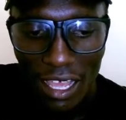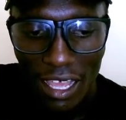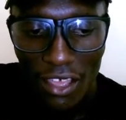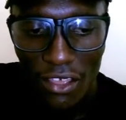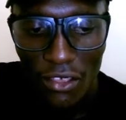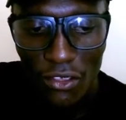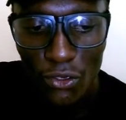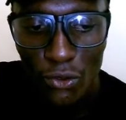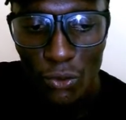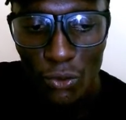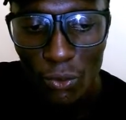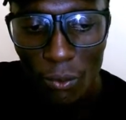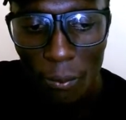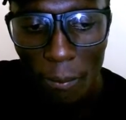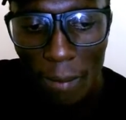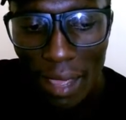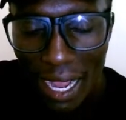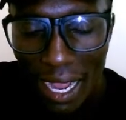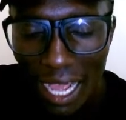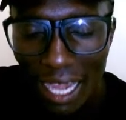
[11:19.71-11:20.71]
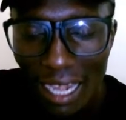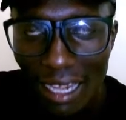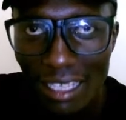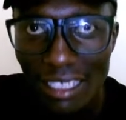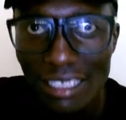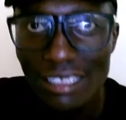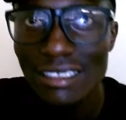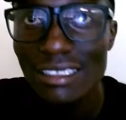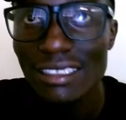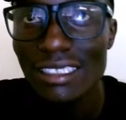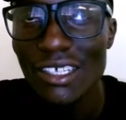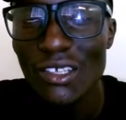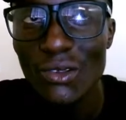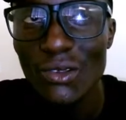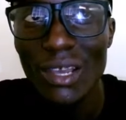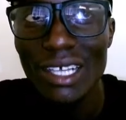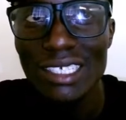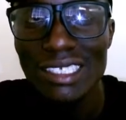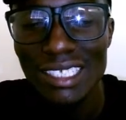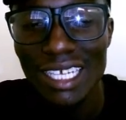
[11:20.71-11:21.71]
You make a list, you
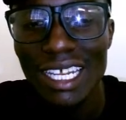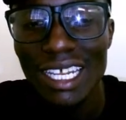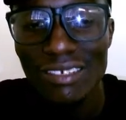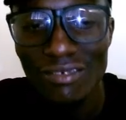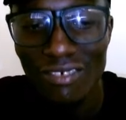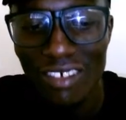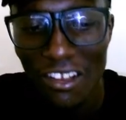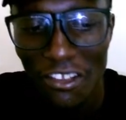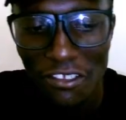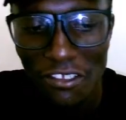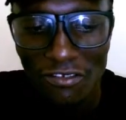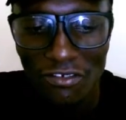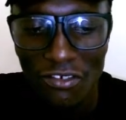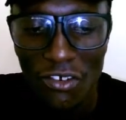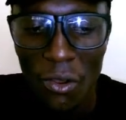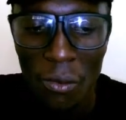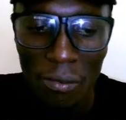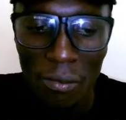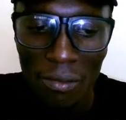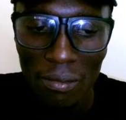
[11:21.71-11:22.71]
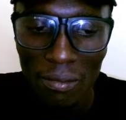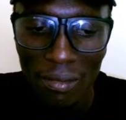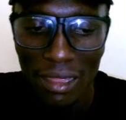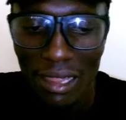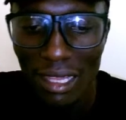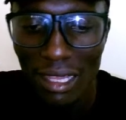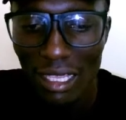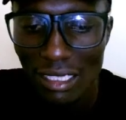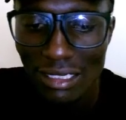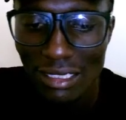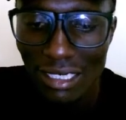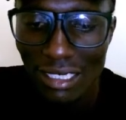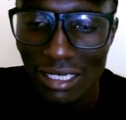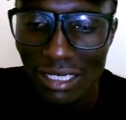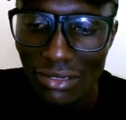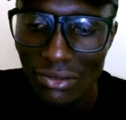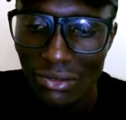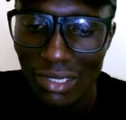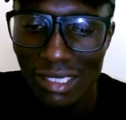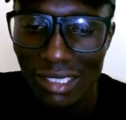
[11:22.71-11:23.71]
extract values from list into
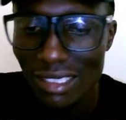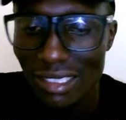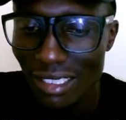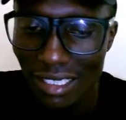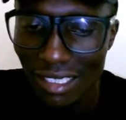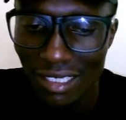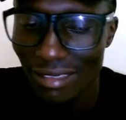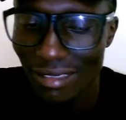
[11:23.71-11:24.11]
a scene.